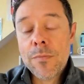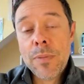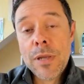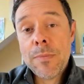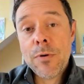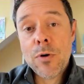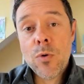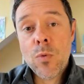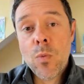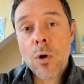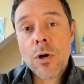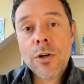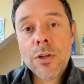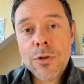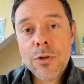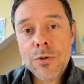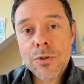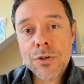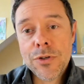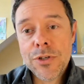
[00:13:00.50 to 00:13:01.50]
people who weren't
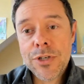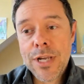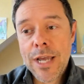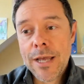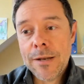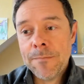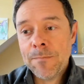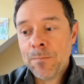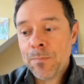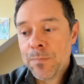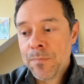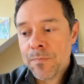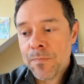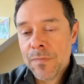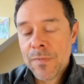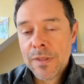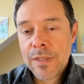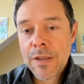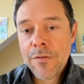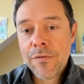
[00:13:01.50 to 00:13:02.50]
users yet,
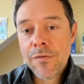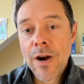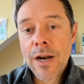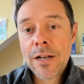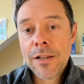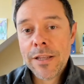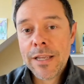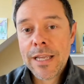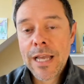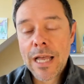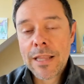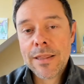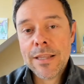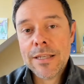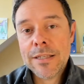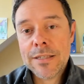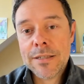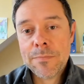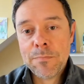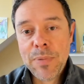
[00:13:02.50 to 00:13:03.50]
they finally got
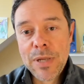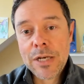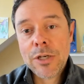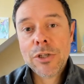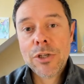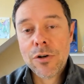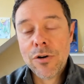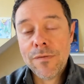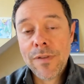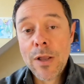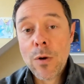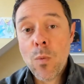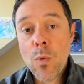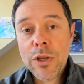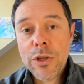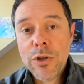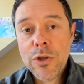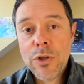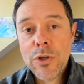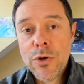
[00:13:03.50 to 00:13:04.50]
this picture of like what
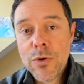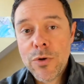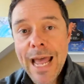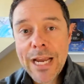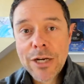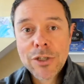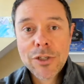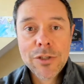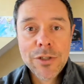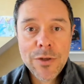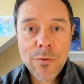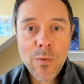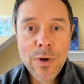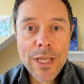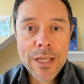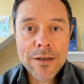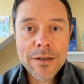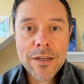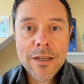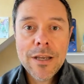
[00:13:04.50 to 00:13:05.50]
you could actually
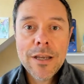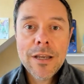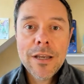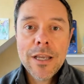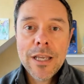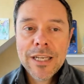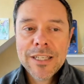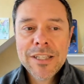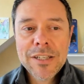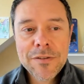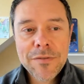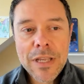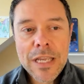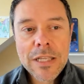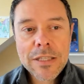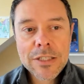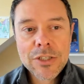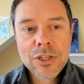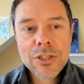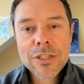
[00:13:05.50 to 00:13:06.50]
win. Because
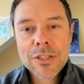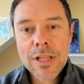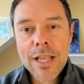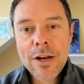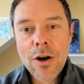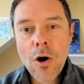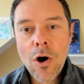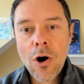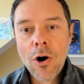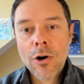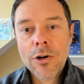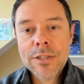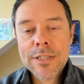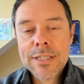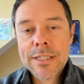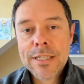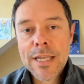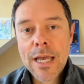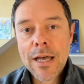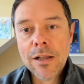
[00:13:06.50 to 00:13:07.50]
it's just like a hard
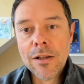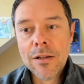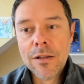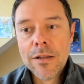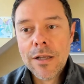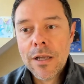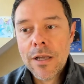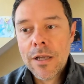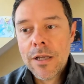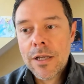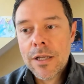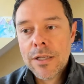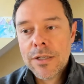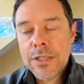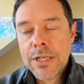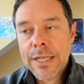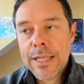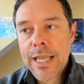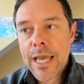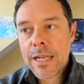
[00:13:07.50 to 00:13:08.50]
sell to
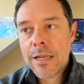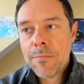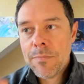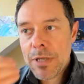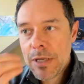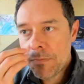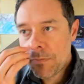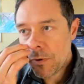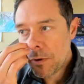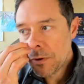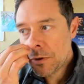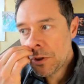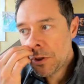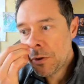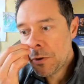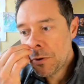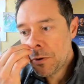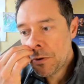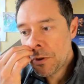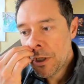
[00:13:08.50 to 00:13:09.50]
getting people
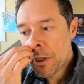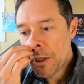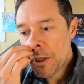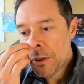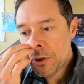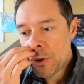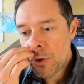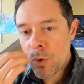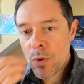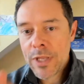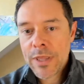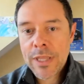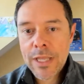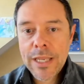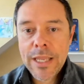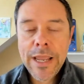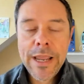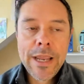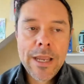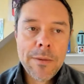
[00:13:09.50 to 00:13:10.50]
to join the
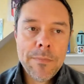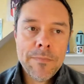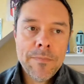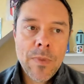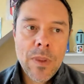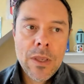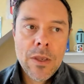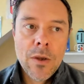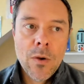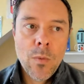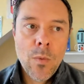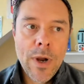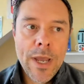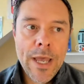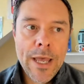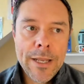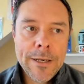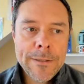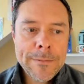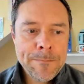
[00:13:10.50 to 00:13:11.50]
game
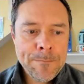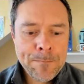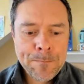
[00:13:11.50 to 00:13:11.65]
when